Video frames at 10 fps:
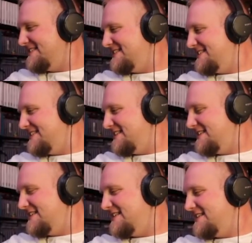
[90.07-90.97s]

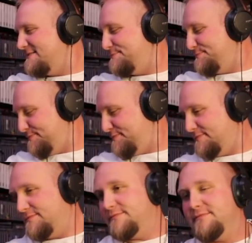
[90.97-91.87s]

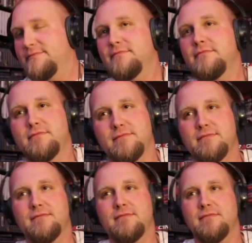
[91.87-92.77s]

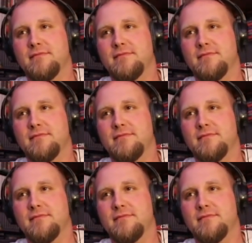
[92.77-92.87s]
No words are spoken by the person on screen.